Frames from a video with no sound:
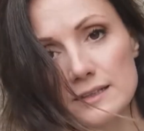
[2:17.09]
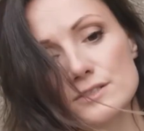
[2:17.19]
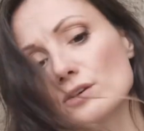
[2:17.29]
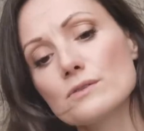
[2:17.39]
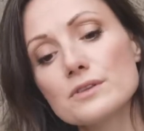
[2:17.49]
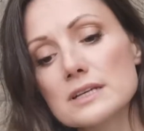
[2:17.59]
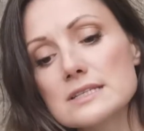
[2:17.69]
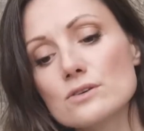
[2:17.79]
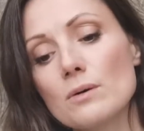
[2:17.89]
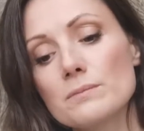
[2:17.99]
This whole thing
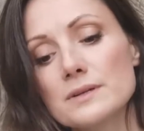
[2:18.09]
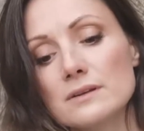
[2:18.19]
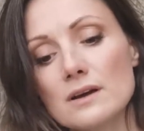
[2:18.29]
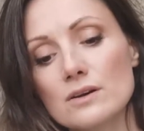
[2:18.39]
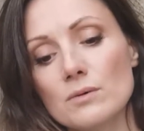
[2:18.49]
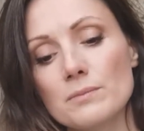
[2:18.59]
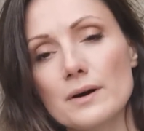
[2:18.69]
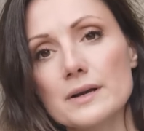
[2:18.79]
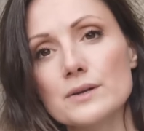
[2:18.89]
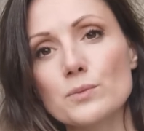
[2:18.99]
is
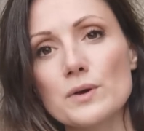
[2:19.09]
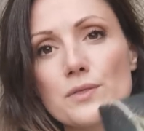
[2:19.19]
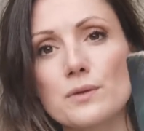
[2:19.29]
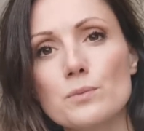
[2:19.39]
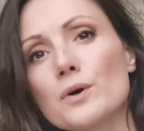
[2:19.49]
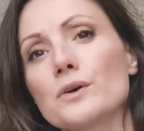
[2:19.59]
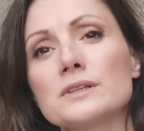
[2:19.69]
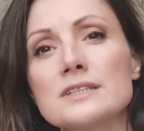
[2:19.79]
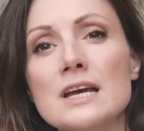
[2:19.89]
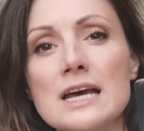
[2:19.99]
combined with the
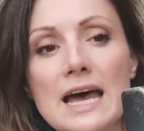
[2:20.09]
world,